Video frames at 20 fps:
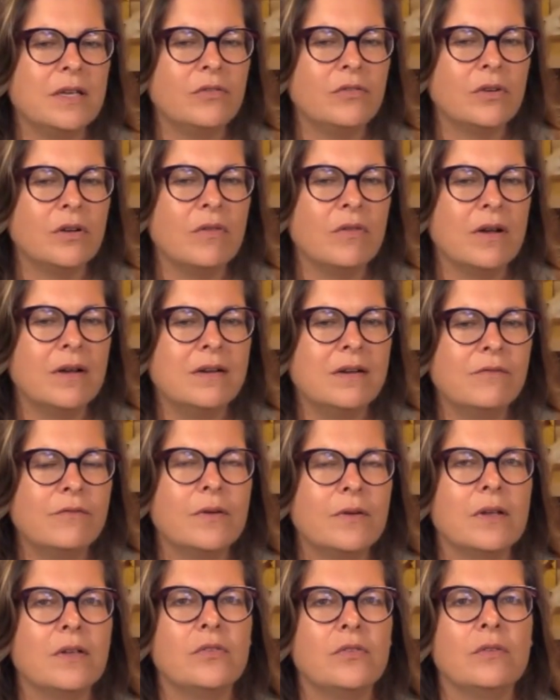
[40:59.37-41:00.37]
a sort of
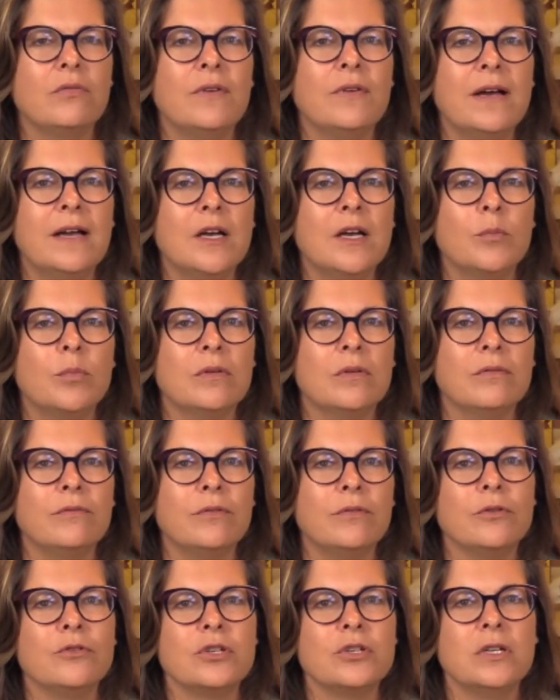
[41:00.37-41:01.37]
unfalsifiable
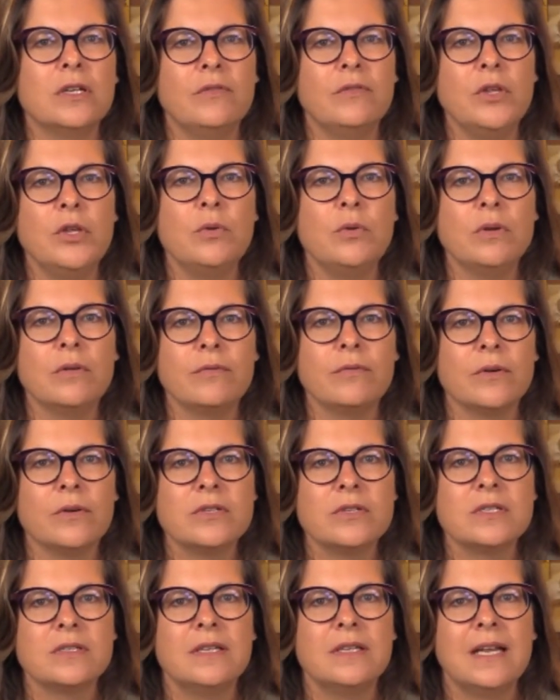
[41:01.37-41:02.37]
version of the
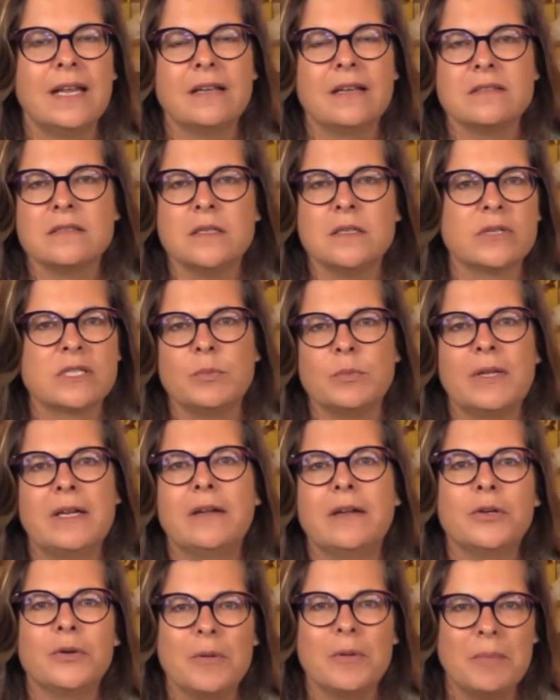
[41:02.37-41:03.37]
universe that has no
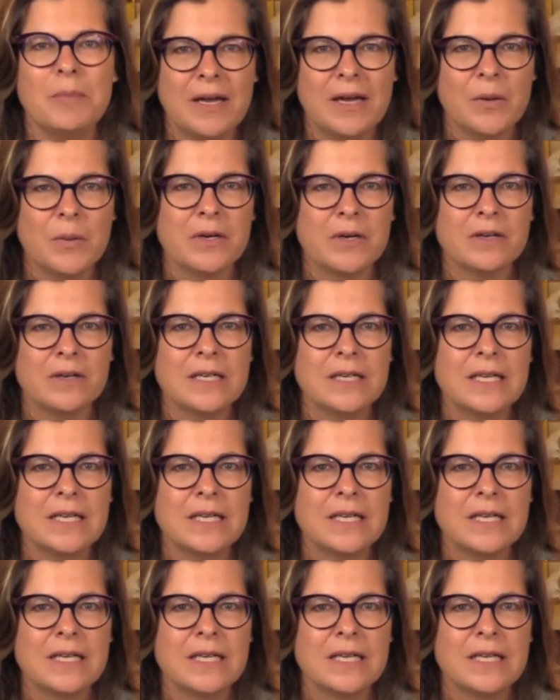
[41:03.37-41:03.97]
explanatory power.